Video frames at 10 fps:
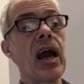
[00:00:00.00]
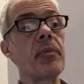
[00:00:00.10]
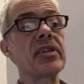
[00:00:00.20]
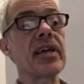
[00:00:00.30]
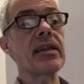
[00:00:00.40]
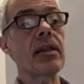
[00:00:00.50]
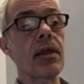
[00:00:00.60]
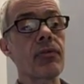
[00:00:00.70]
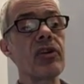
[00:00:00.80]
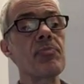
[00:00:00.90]
And we say that
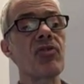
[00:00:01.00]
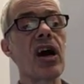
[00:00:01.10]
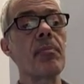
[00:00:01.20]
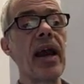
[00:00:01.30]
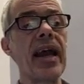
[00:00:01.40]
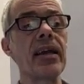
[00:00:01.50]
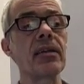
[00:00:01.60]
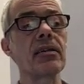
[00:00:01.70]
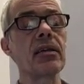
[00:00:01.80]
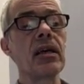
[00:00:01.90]
the 3'
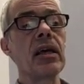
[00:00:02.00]
end